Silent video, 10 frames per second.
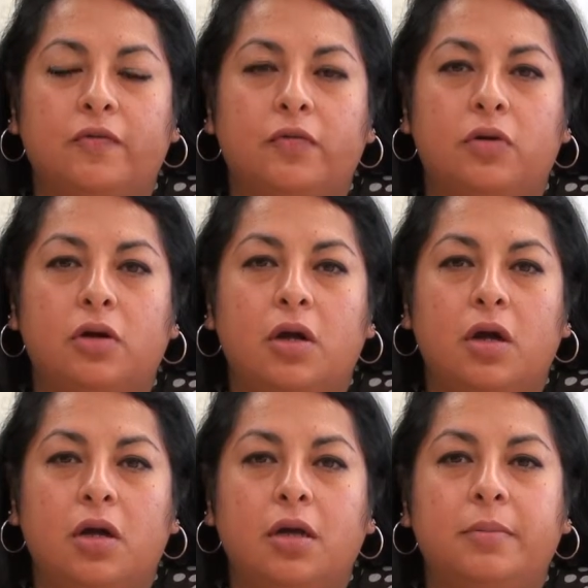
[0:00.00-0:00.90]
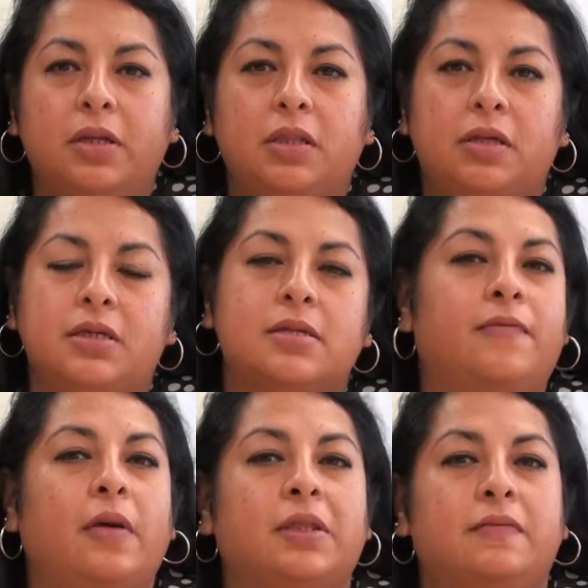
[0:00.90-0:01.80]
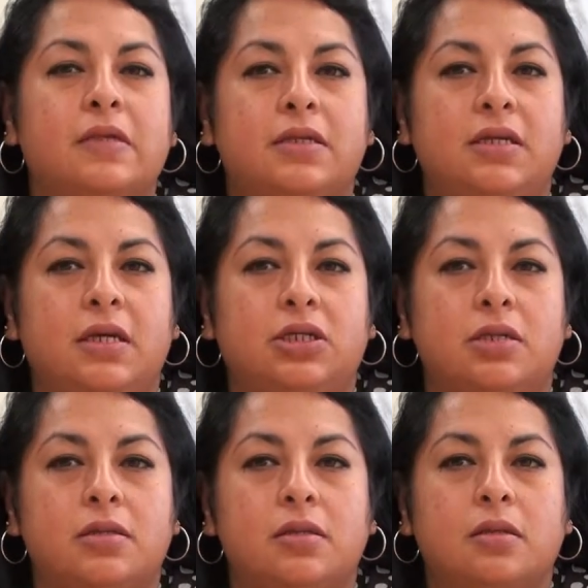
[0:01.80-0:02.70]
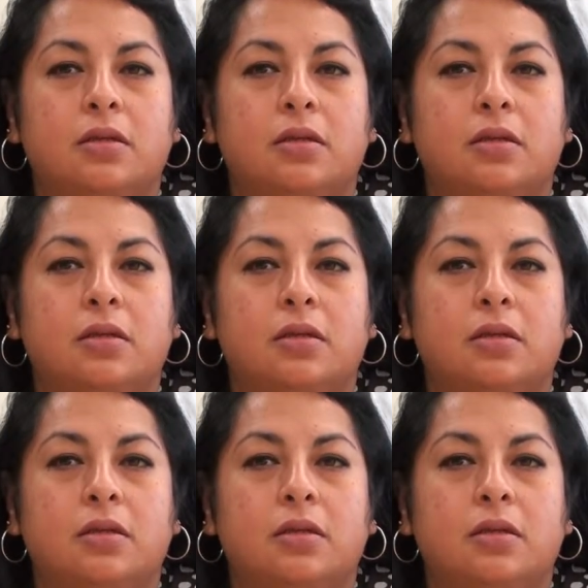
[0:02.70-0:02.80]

for a company that does family visitations.